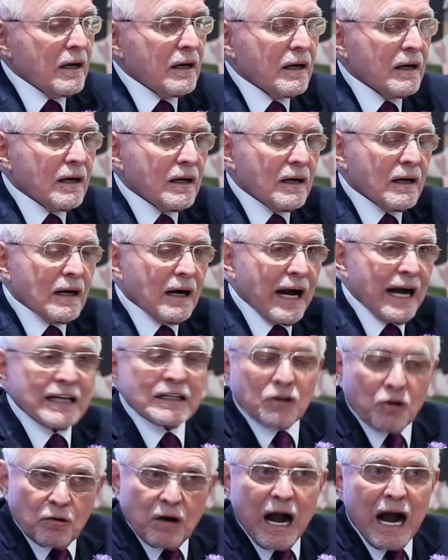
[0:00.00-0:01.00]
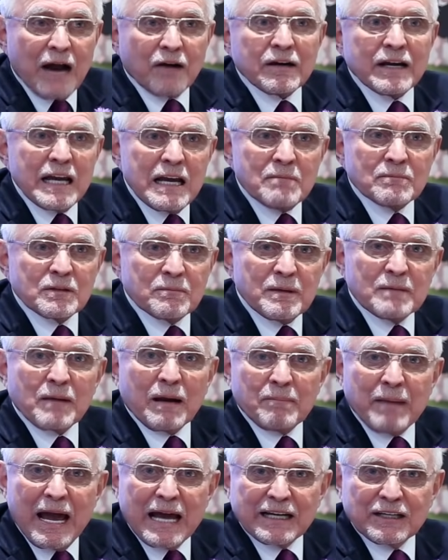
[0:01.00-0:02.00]
uh, I'd go hire him to be
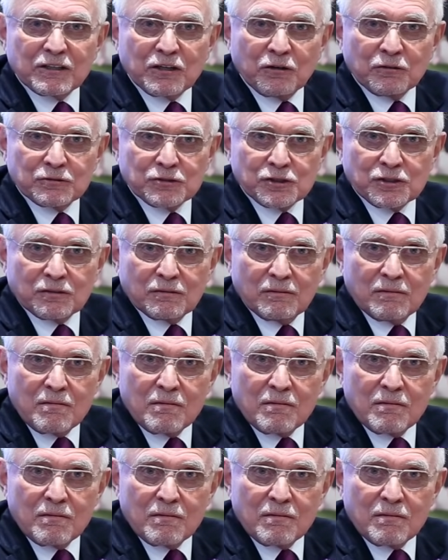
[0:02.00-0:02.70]
my batting coach.